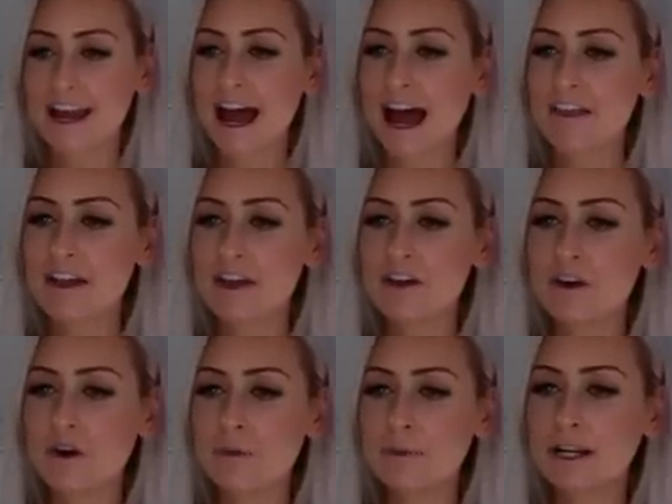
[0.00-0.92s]
and that
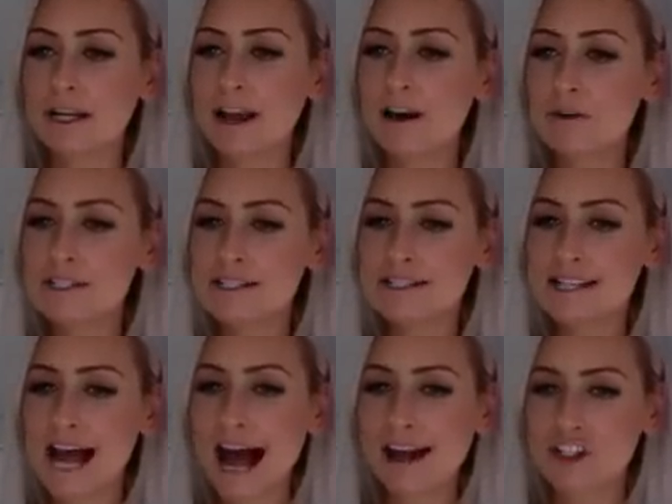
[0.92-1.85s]
nobody else's
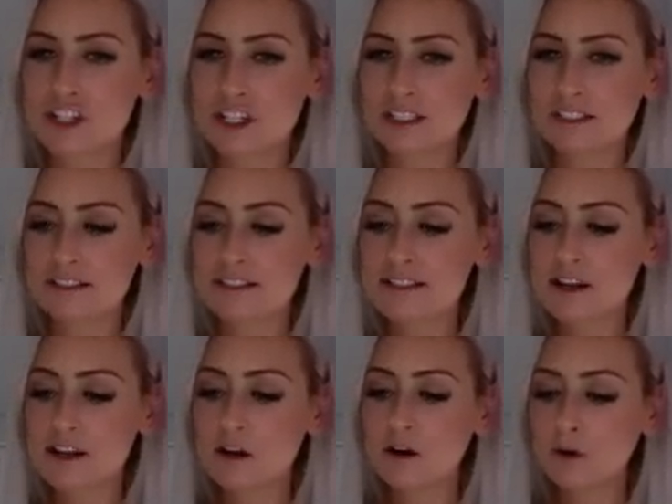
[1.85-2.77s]
actions
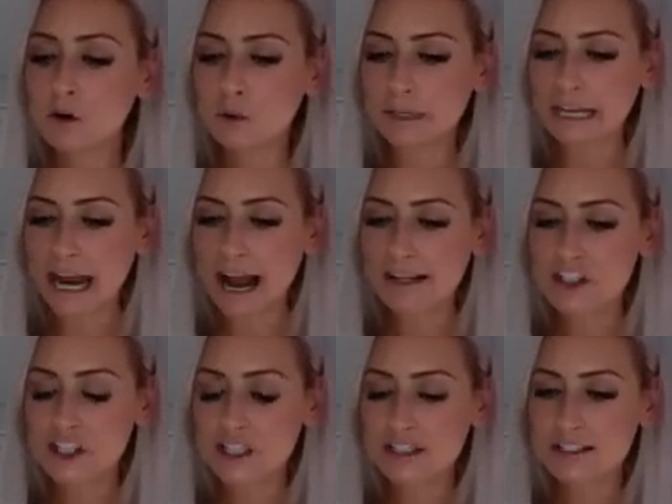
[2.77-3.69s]
or
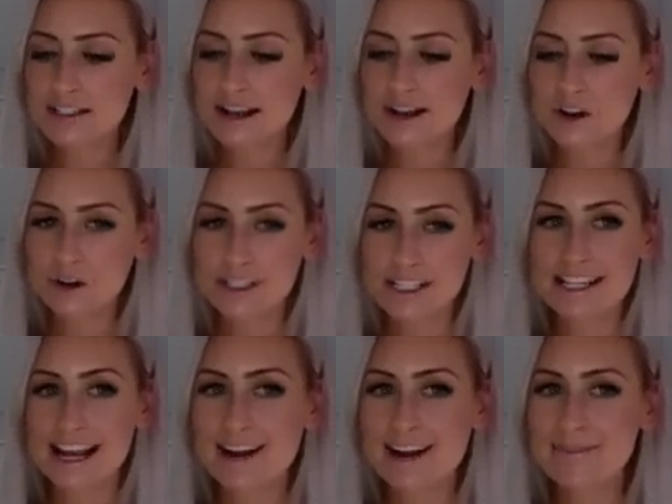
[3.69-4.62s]
reactions, and not to
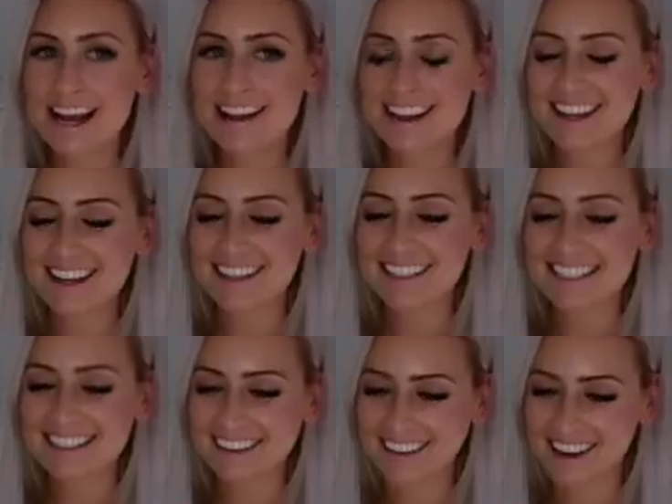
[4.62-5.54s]
say I'm nailing it
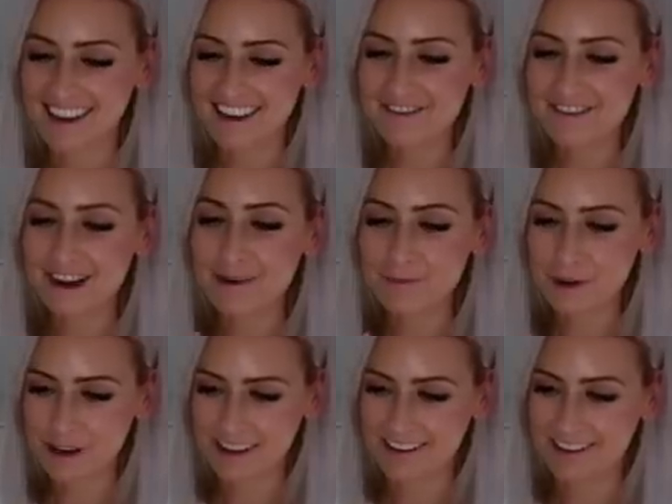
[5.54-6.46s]
in life, I'm
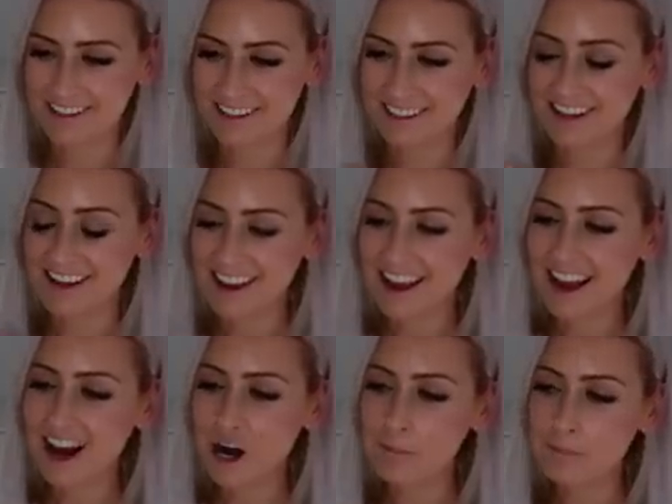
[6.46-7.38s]
working on it,
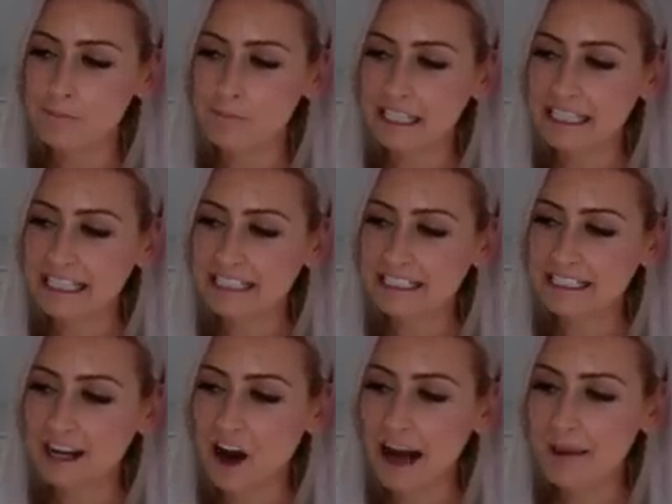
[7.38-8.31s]
but that
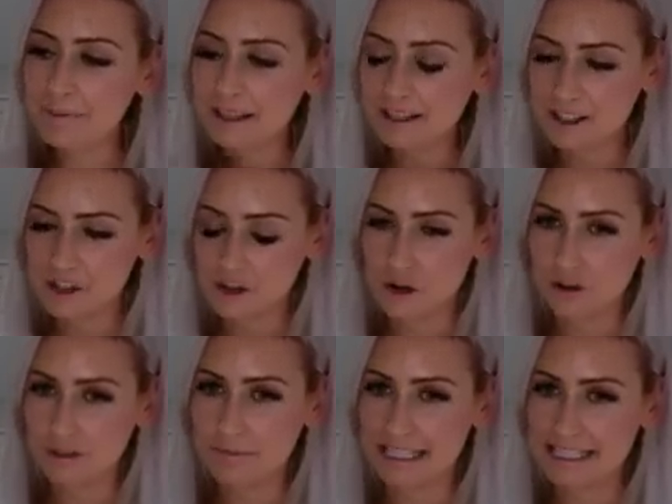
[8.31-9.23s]
I'm in control
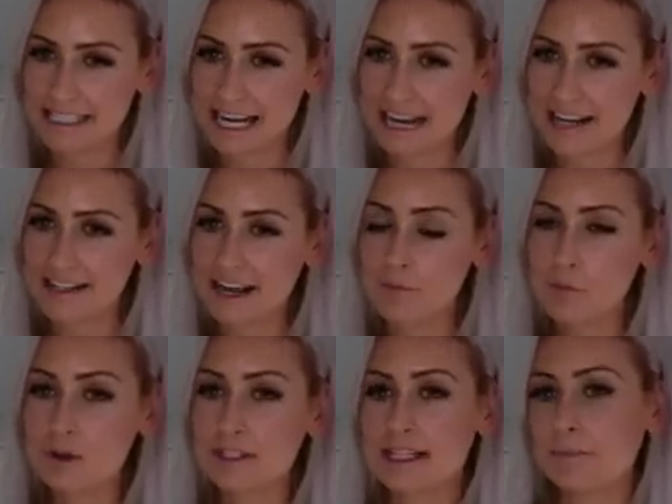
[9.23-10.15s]
of my state, and
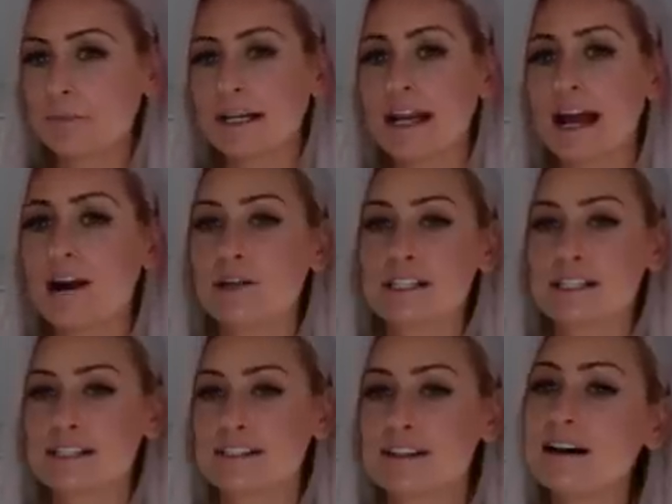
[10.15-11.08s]
what somebody
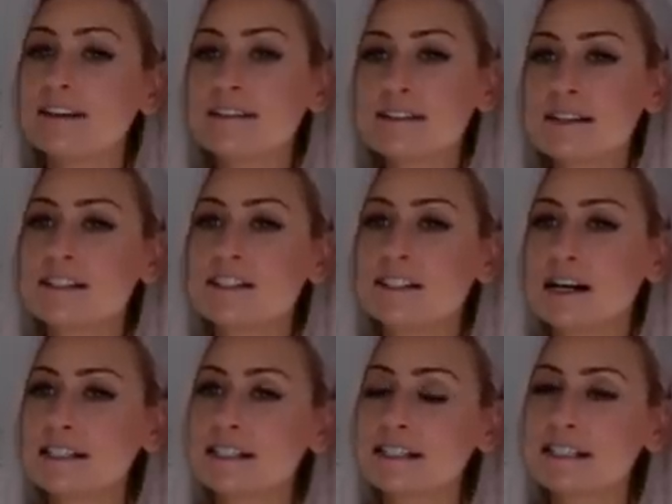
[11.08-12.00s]
else does
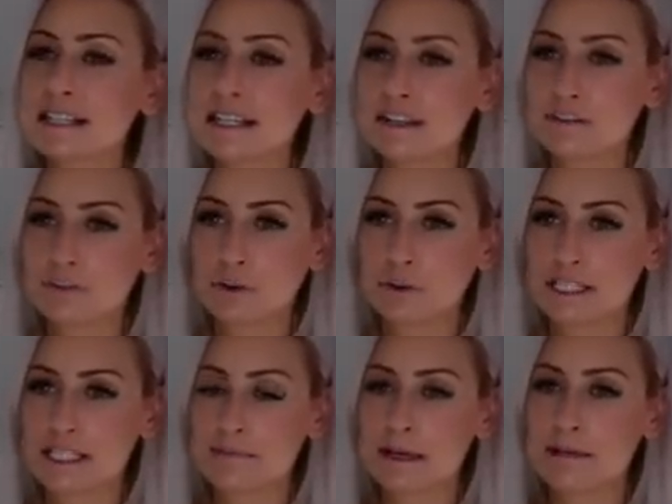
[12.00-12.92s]
doesn't
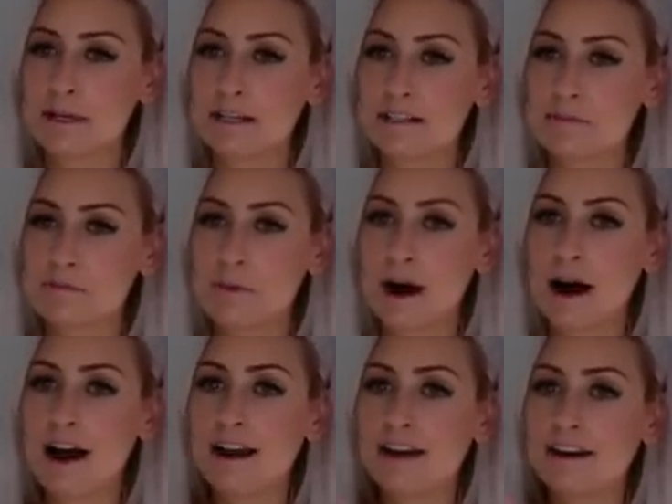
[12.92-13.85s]
influence me, because
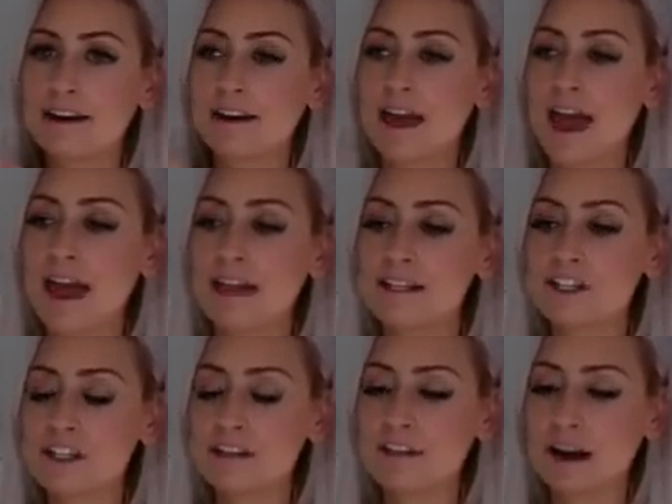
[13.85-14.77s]
my
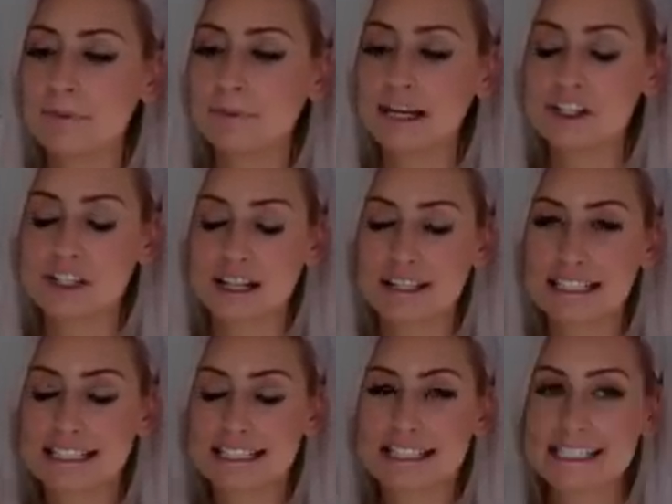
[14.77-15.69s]
energy, vibration,
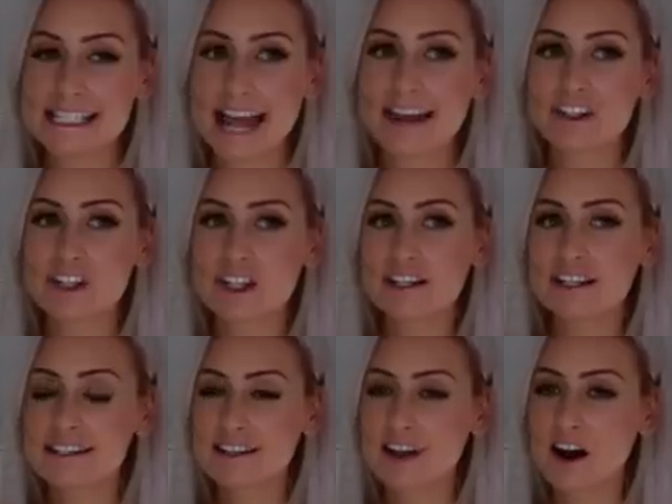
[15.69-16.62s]
and intention
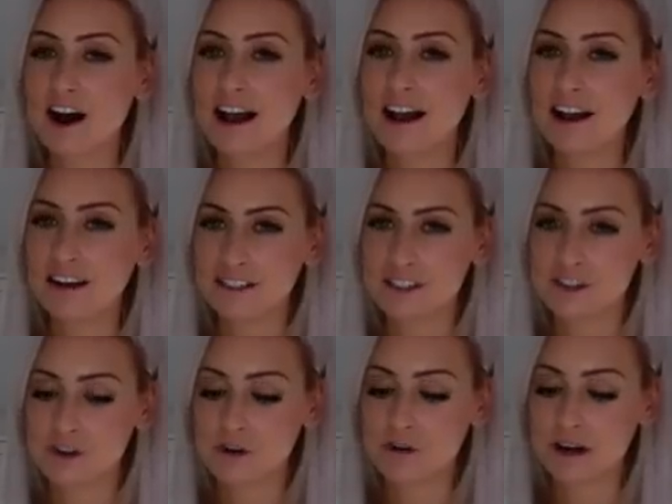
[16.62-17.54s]
is higher and
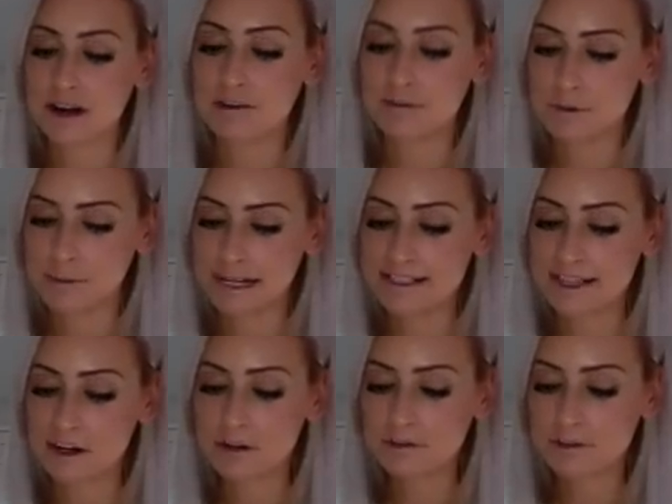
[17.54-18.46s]
stronger for
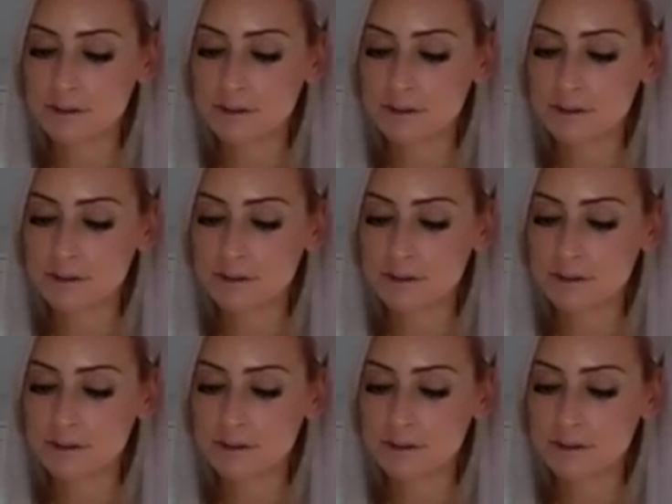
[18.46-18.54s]
myself.